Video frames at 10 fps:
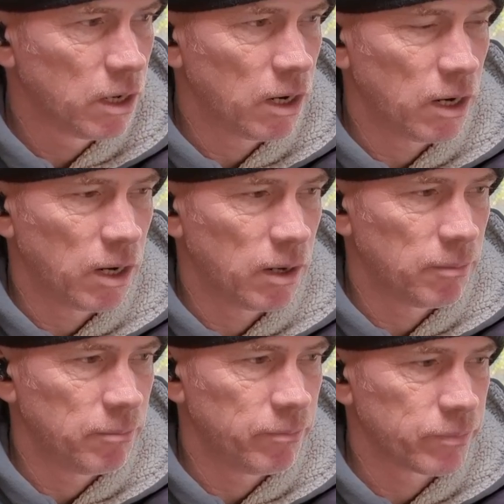
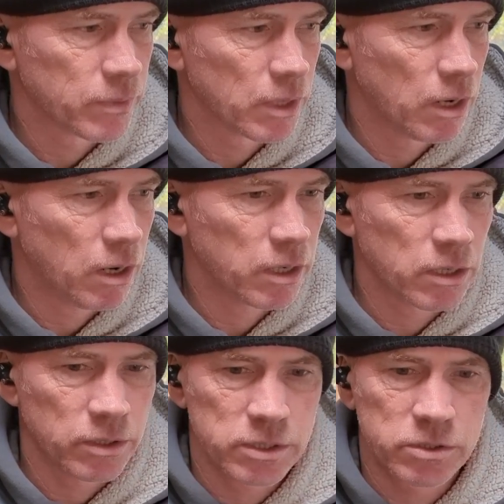I
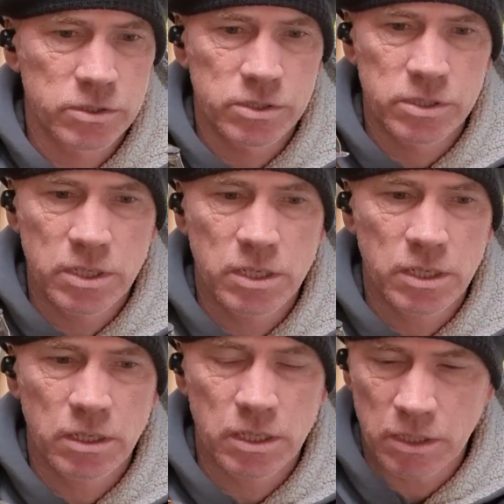got this
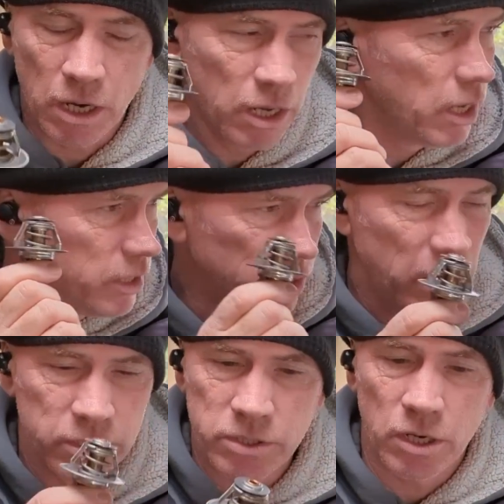sneaky.
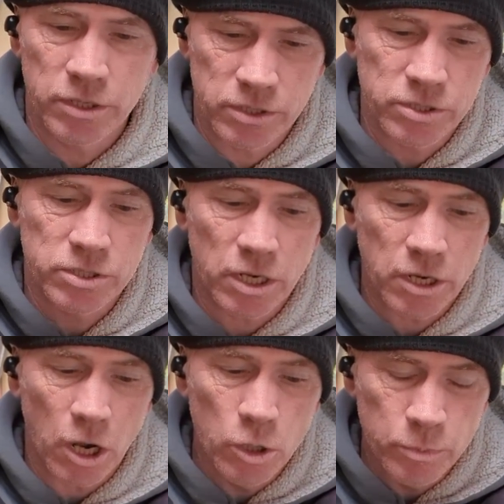It's either stuck
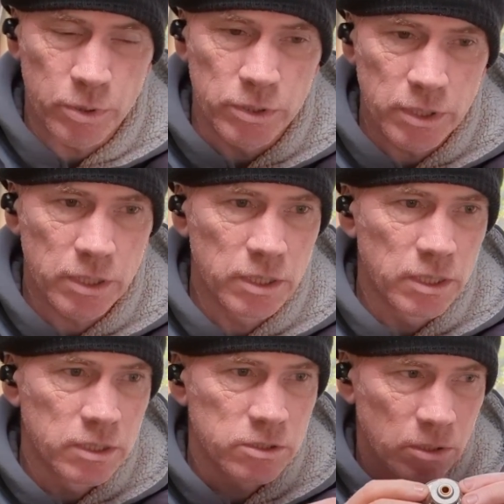open,
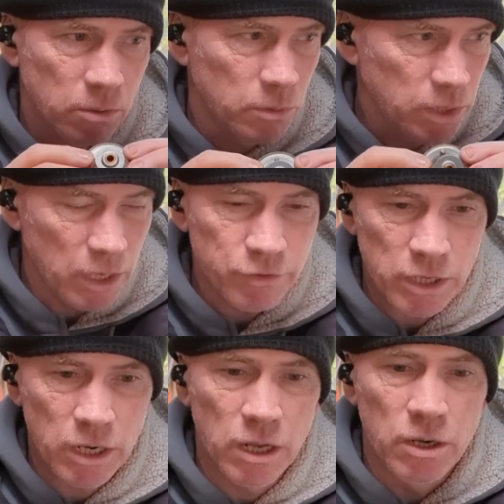so it will never
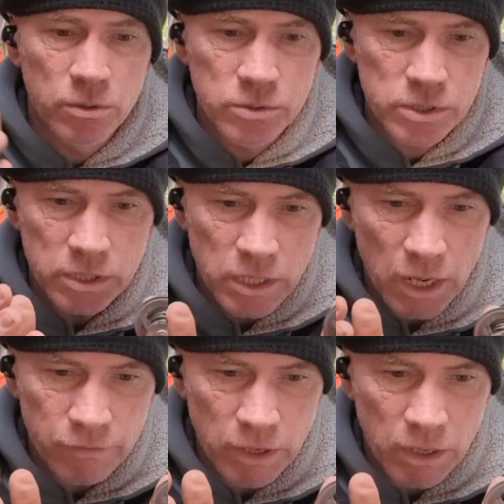close,
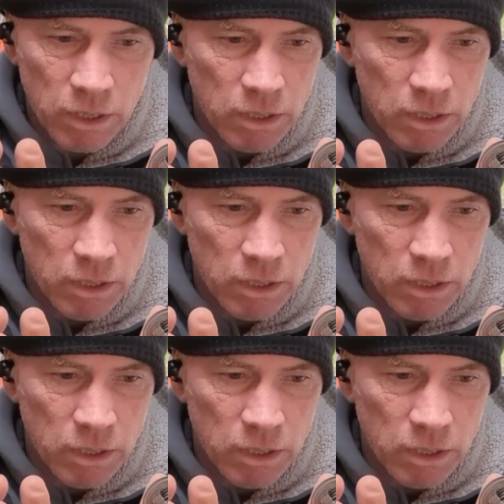never